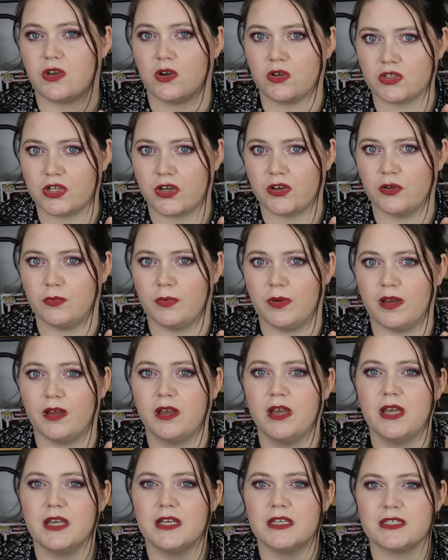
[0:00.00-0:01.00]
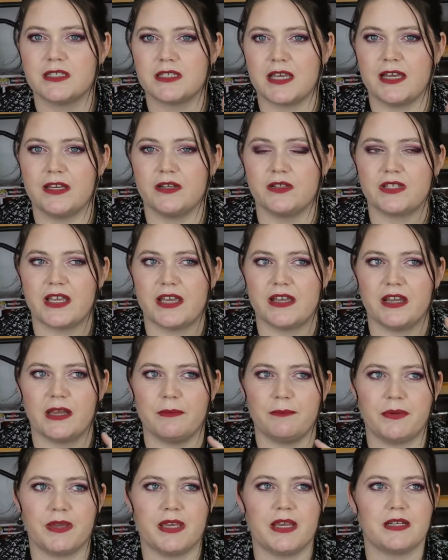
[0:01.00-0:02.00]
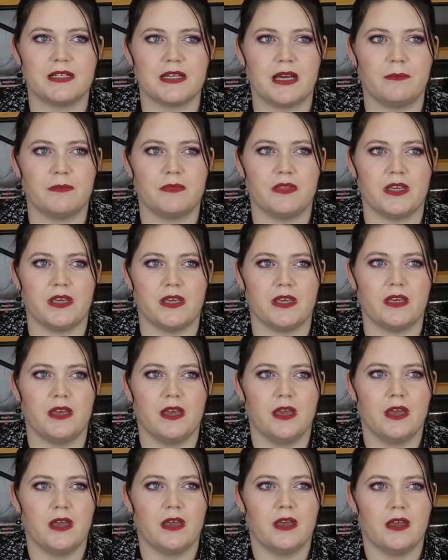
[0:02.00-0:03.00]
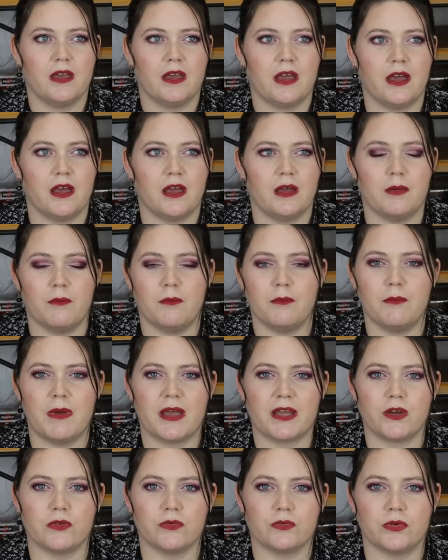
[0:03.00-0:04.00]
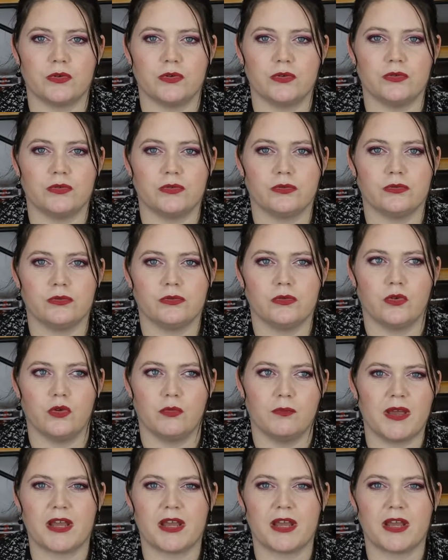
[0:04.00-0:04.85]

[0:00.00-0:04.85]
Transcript: October sales, and I picked up the macaron